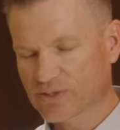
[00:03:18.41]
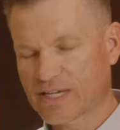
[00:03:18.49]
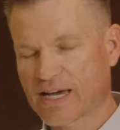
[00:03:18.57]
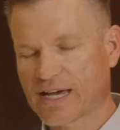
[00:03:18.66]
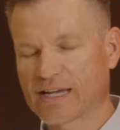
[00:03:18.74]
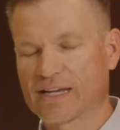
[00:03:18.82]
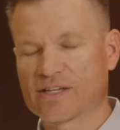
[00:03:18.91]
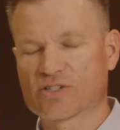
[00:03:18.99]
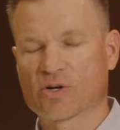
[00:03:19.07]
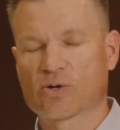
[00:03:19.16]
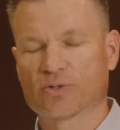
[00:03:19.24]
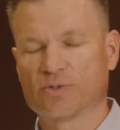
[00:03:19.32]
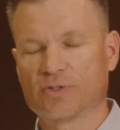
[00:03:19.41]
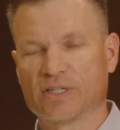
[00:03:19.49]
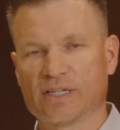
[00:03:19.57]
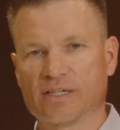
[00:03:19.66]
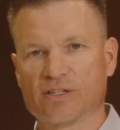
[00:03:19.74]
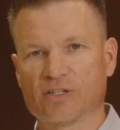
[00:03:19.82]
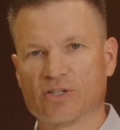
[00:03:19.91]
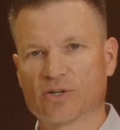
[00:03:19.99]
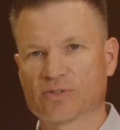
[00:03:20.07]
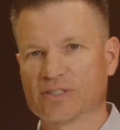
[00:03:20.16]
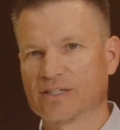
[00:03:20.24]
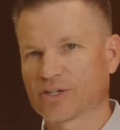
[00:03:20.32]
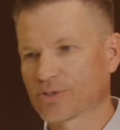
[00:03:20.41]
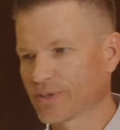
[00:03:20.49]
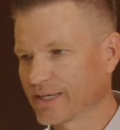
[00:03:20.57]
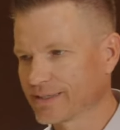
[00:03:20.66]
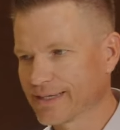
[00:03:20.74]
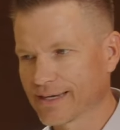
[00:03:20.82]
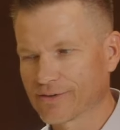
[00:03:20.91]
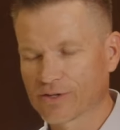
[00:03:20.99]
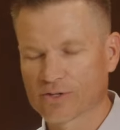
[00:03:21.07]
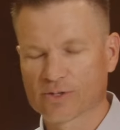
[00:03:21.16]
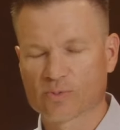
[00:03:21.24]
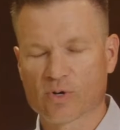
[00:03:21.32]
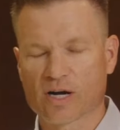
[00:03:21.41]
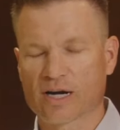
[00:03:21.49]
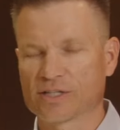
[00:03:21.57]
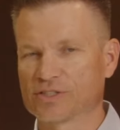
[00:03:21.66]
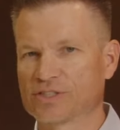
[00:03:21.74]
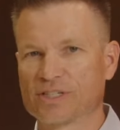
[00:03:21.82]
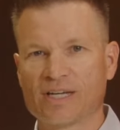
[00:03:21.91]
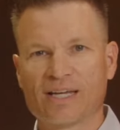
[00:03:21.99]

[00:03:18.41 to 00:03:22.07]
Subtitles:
tight is all you need. You don't need to crank down on the watch.